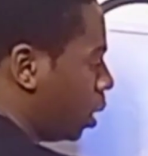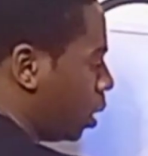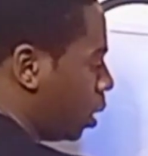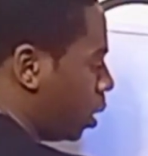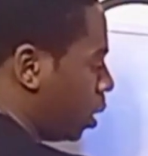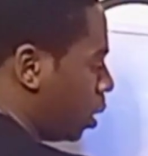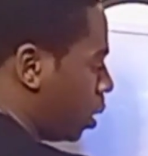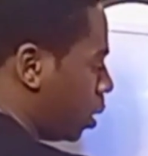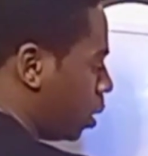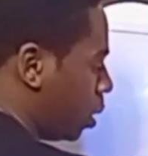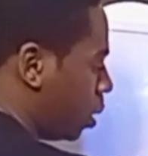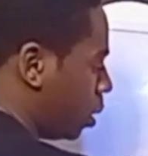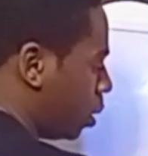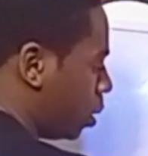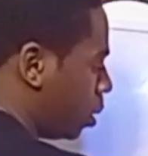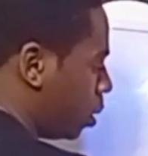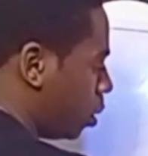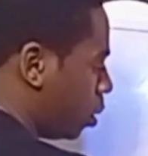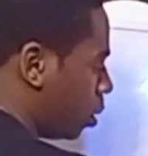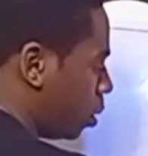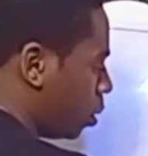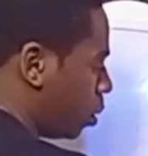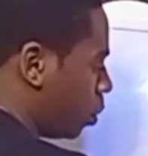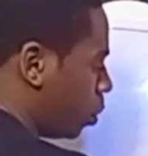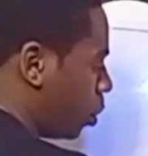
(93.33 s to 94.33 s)

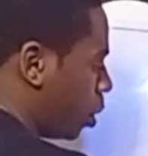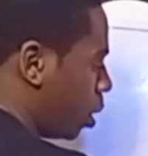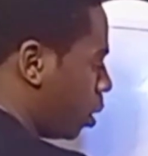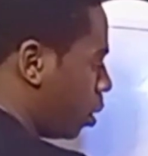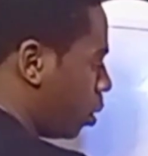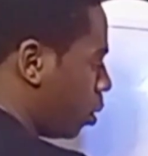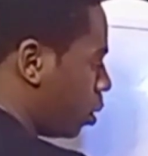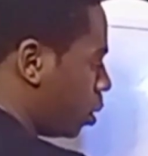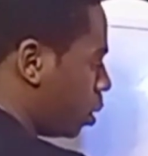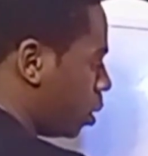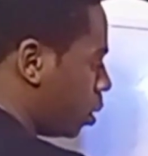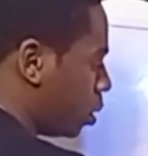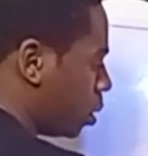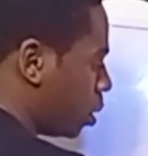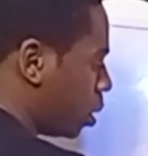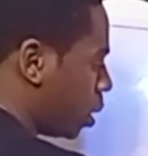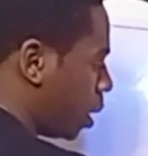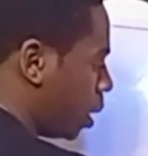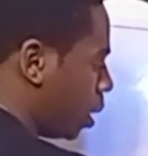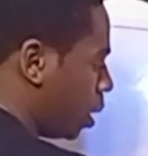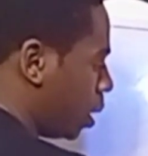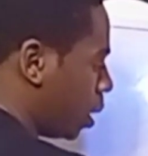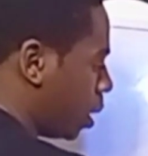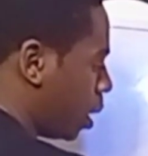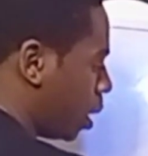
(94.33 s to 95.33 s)
the
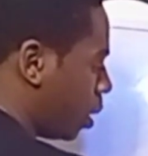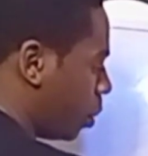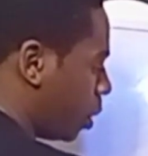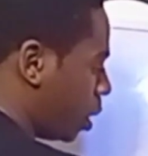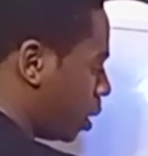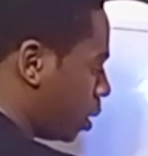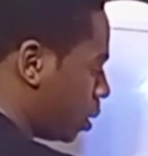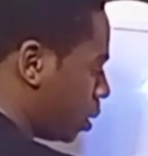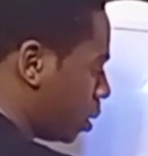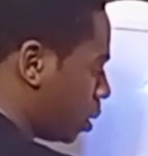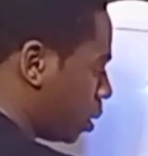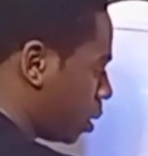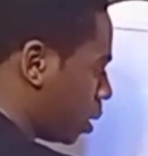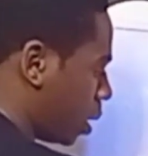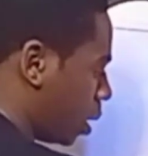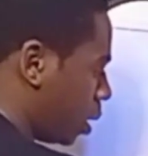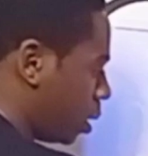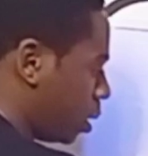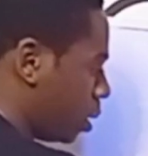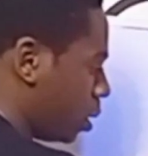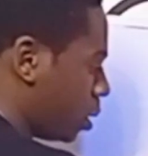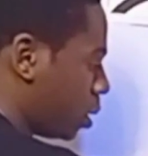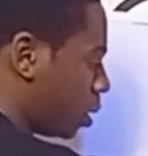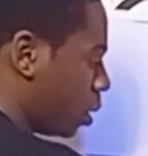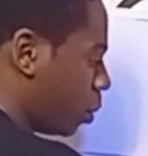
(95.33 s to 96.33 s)
periodontal ligaments, and the
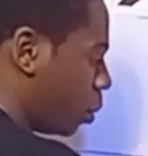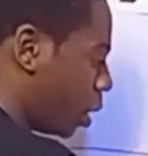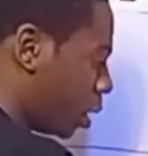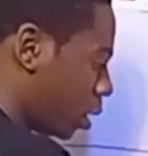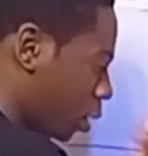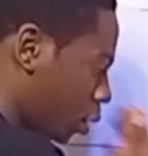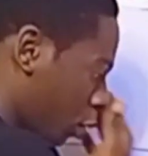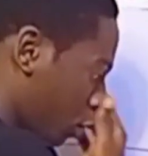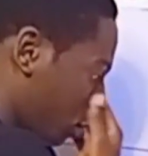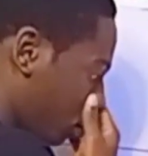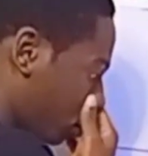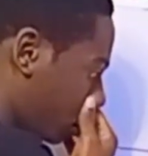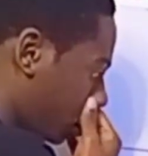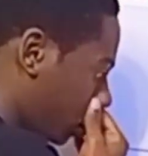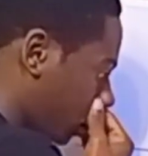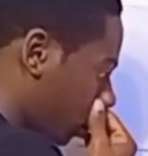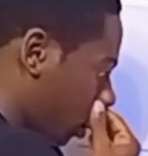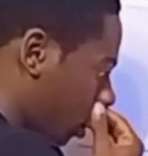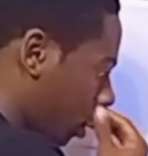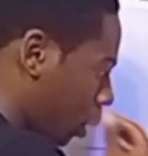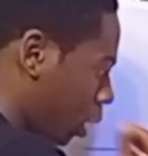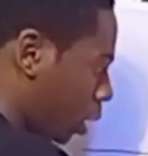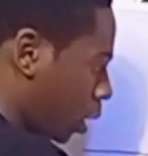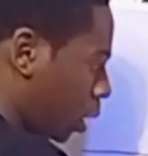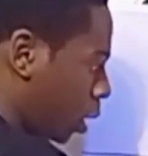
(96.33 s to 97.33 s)
cementum,
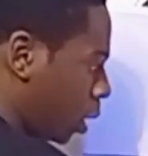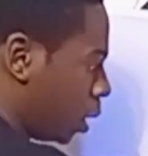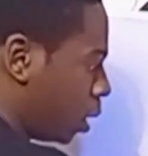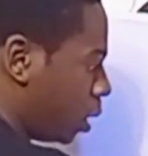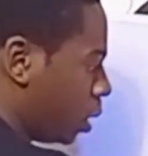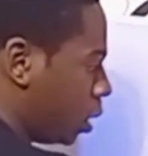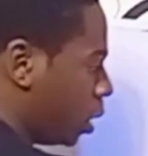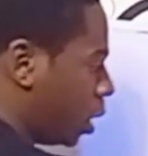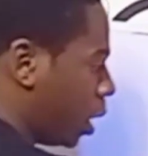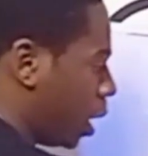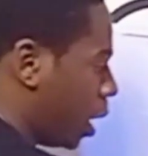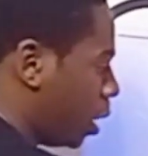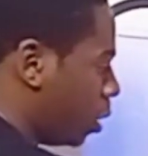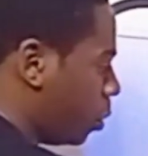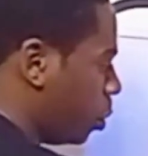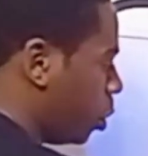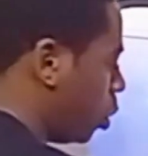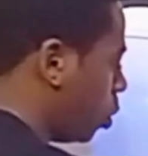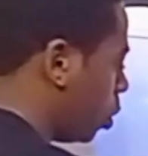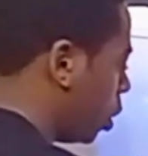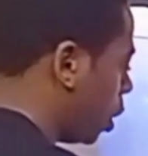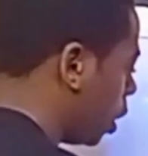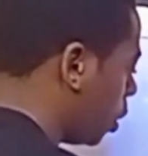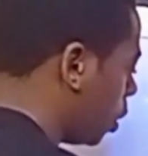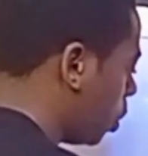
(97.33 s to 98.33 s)
the
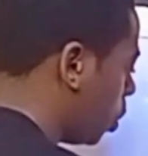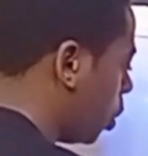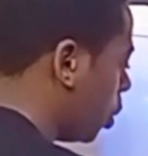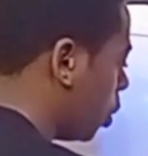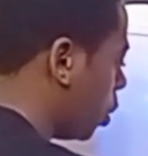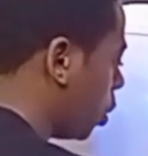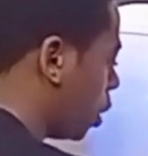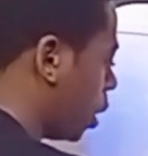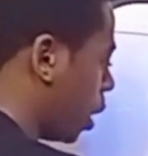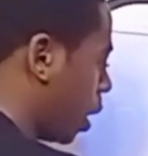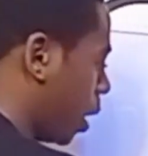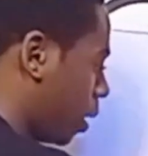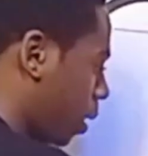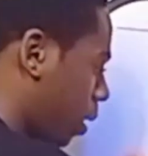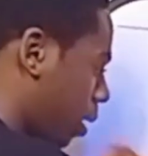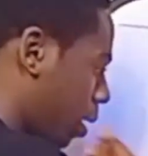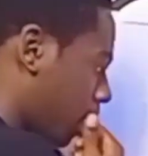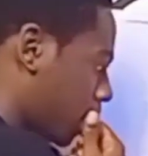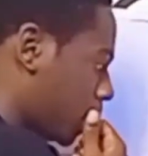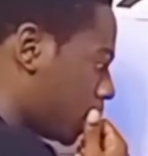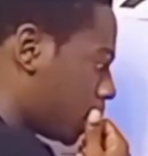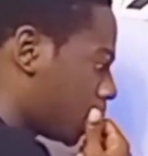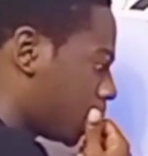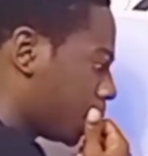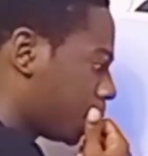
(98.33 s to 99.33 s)
alveolar bone, and the
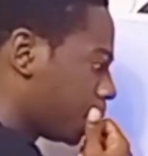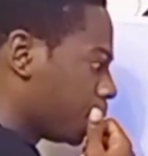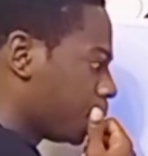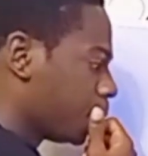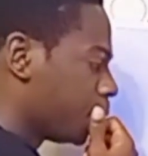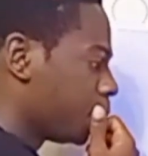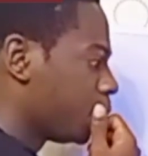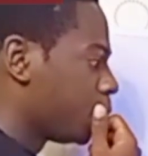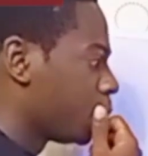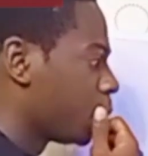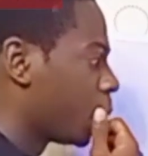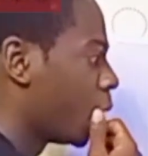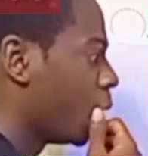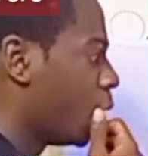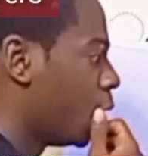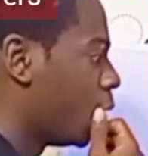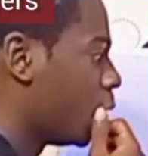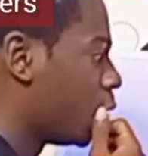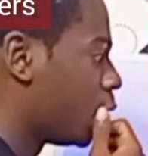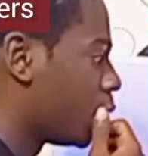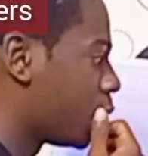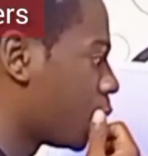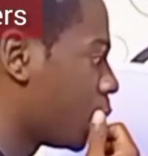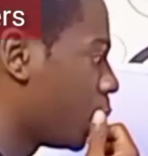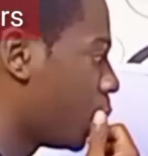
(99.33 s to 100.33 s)
rest.
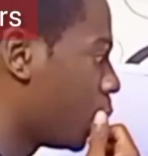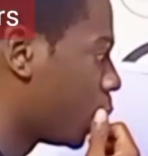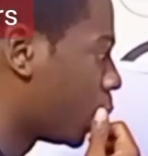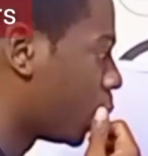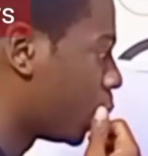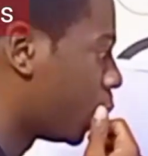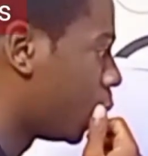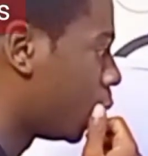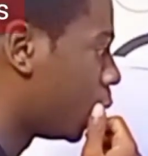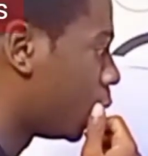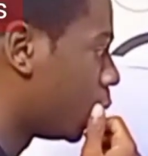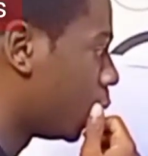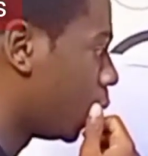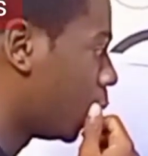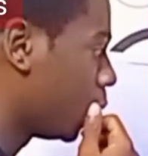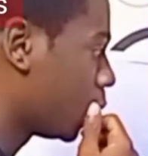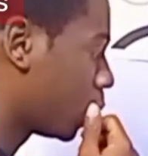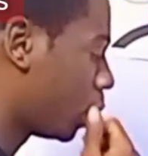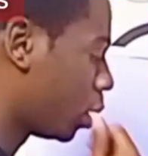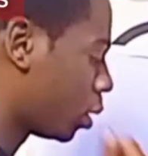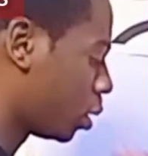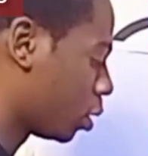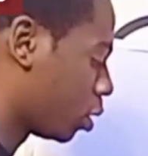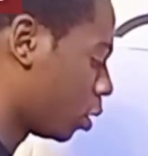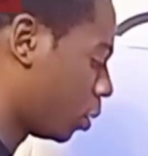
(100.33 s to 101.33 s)
So these
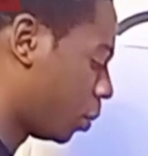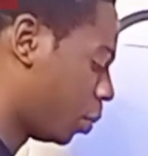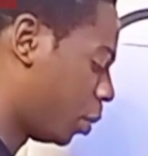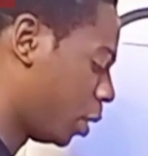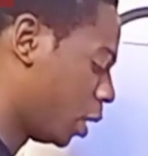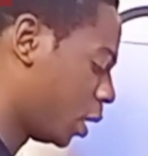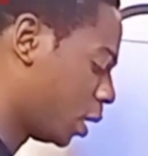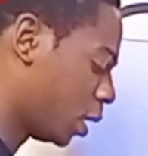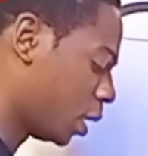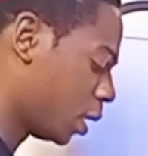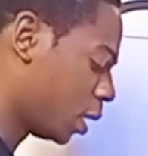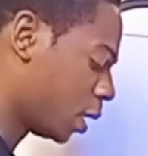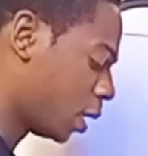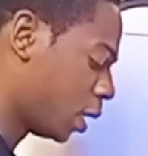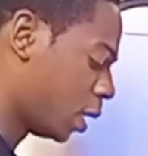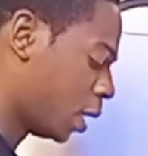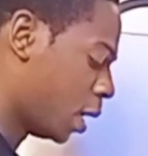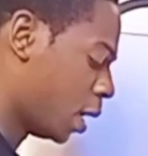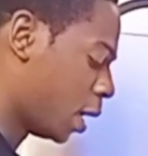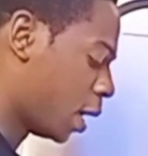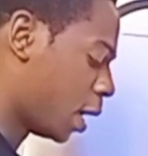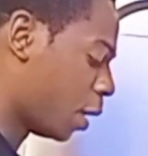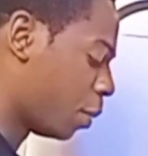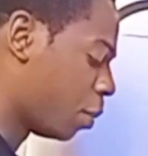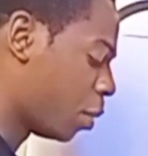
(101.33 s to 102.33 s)
causes of bleeding
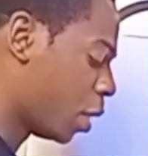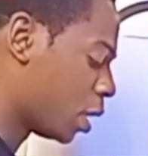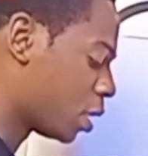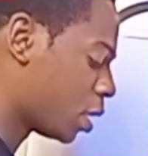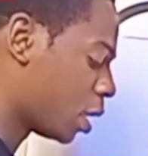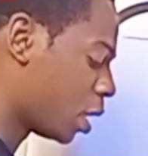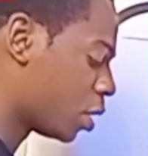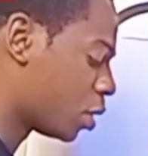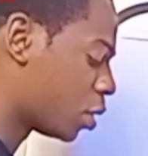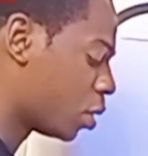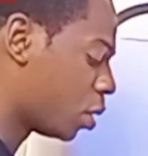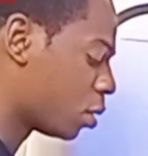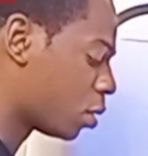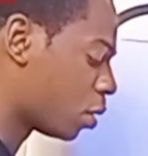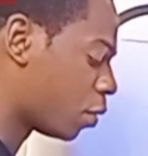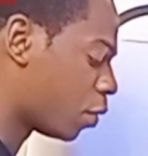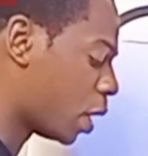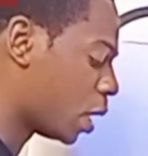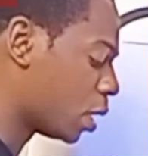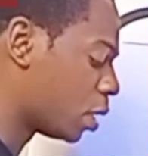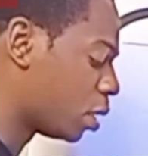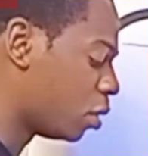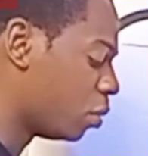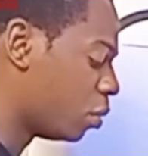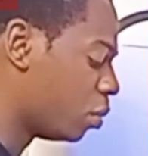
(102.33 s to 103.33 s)
can be as a result of
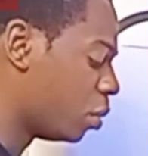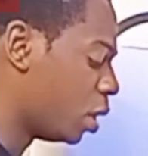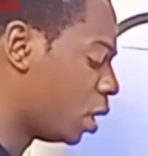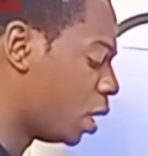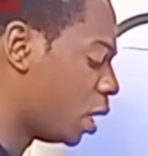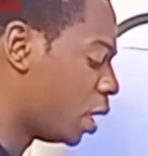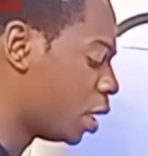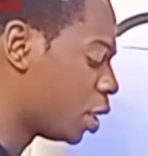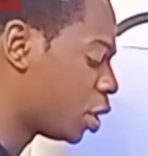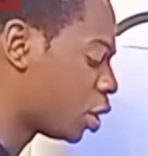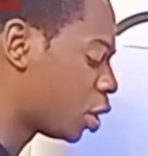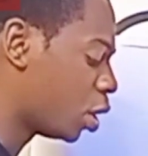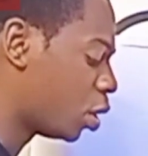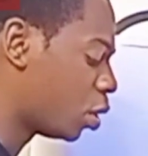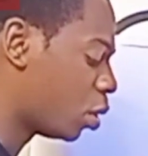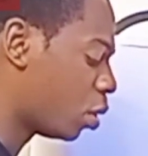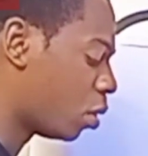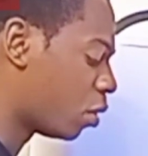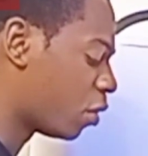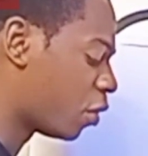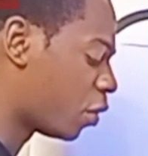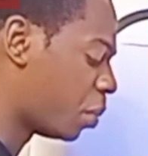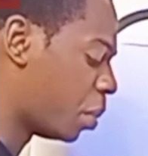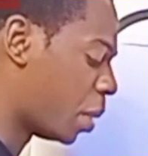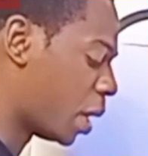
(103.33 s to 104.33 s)
accumulation of
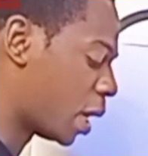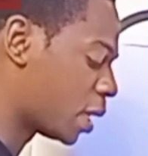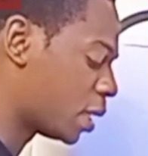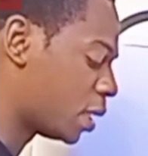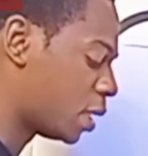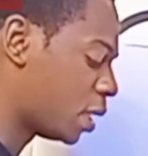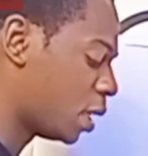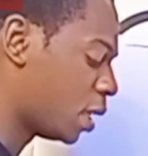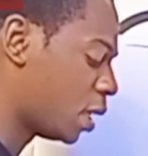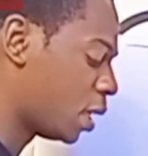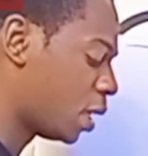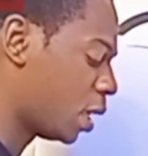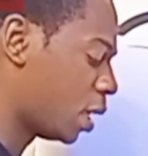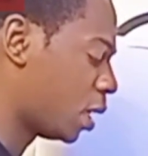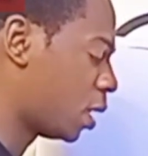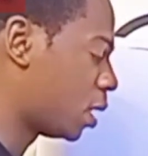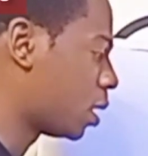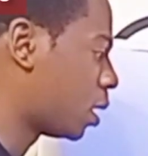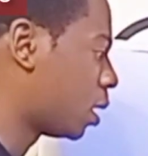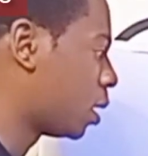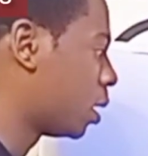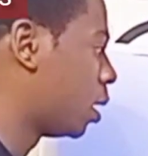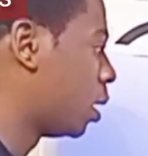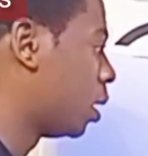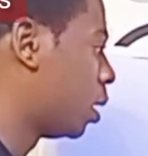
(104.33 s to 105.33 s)
bacteria.
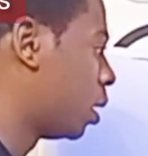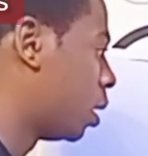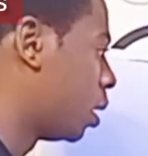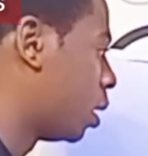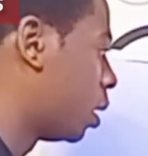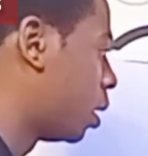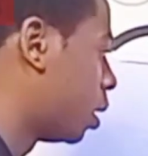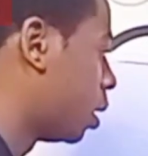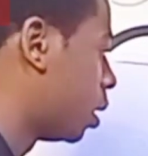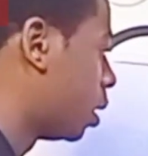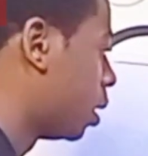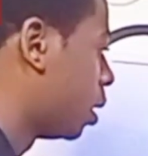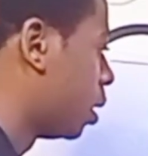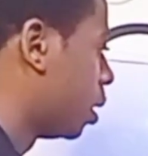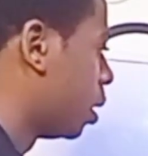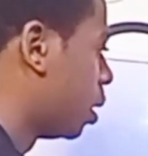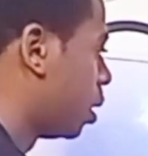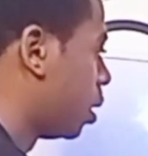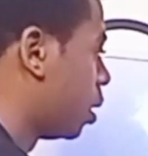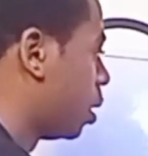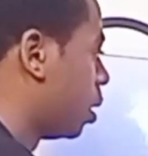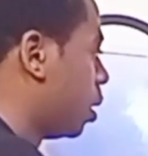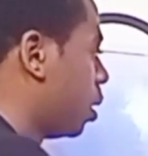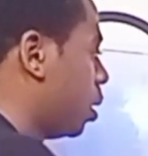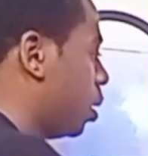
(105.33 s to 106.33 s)

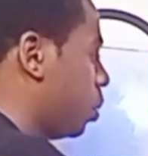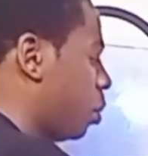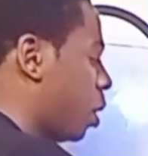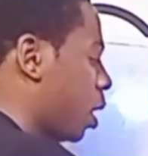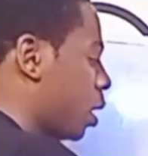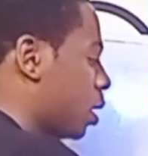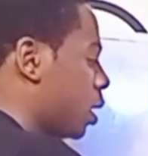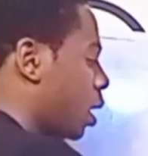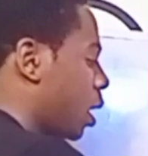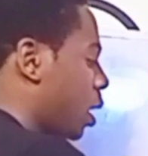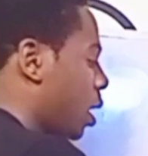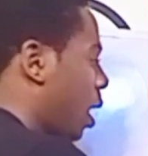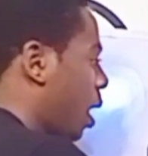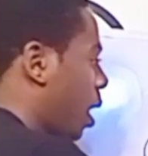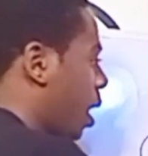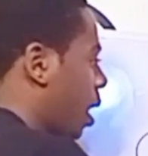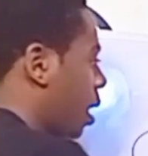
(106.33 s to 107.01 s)
Bacteria can